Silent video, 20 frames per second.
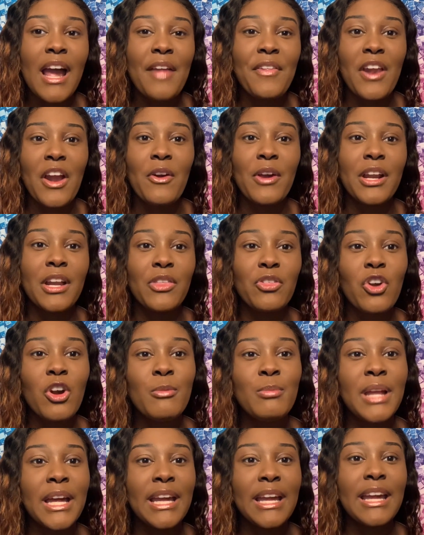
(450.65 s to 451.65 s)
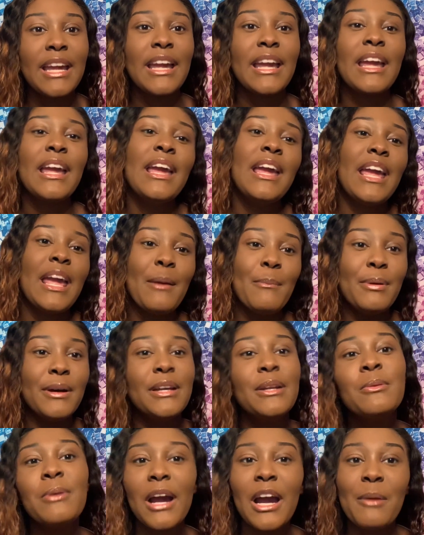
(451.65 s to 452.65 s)
and then I would get a throw blanket and put
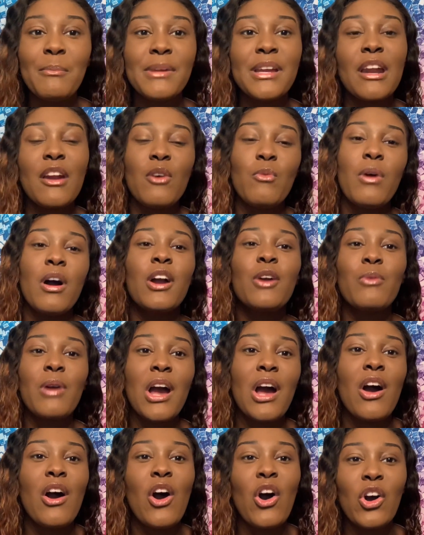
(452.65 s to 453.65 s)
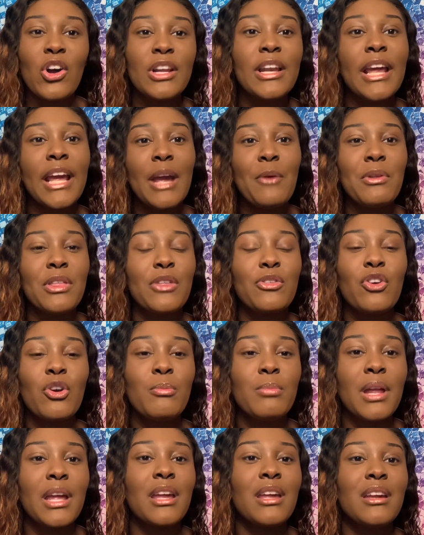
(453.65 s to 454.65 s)
it around me, and I would walk around all day with the throw
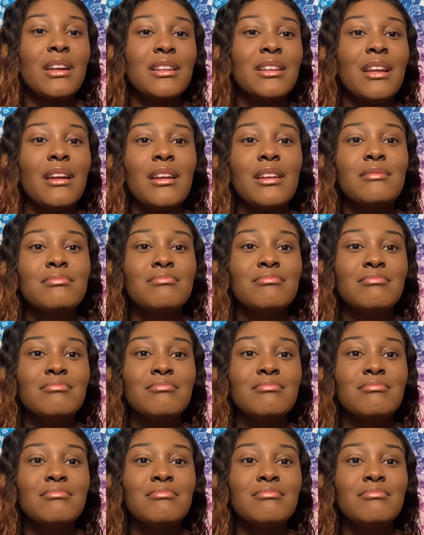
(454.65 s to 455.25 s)
blanket, like